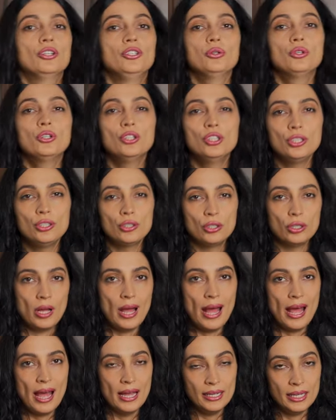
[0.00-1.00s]
You could
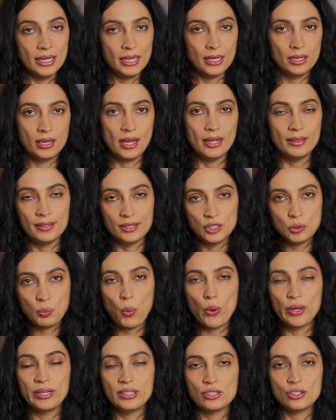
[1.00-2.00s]
add in at this
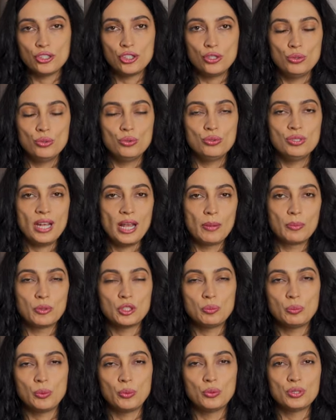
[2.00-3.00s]
point 2
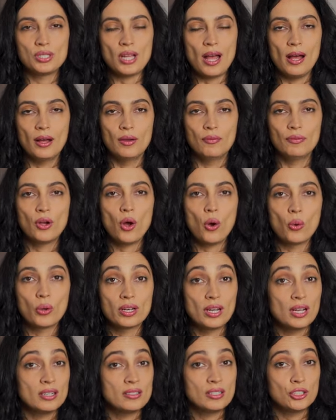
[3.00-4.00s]
tablespoons of
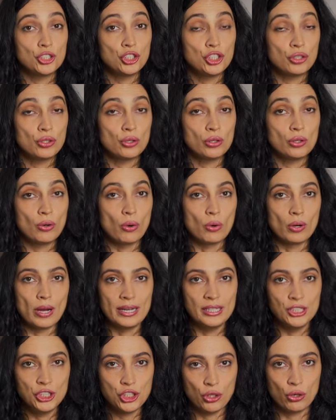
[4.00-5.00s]
coconut sugar or
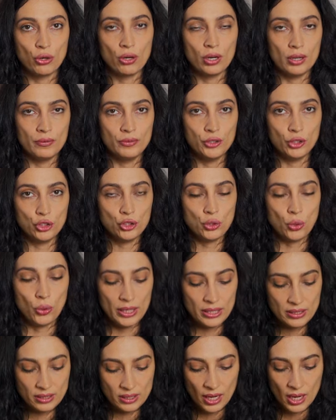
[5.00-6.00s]
any sugar of your
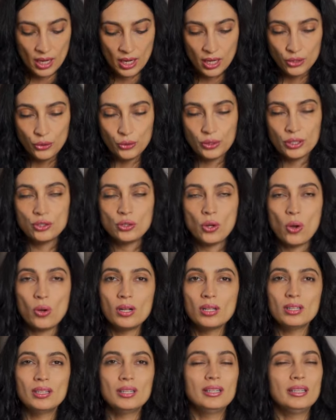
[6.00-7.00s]
choice. You could
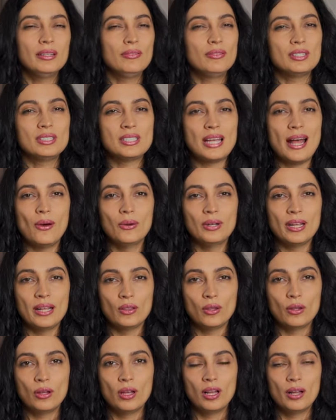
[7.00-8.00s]
totally leave this out
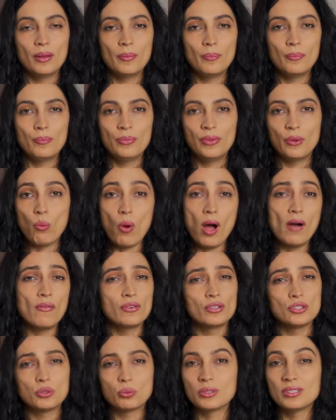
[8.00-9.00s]
and the
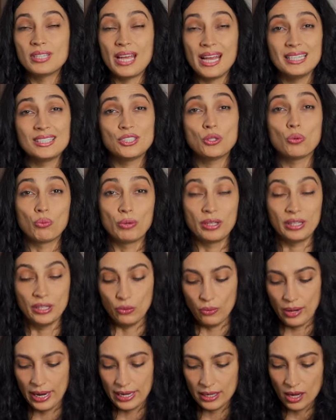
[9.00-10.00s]
waffles will taste really
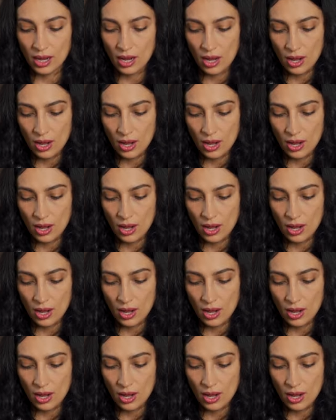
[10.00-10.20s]
great.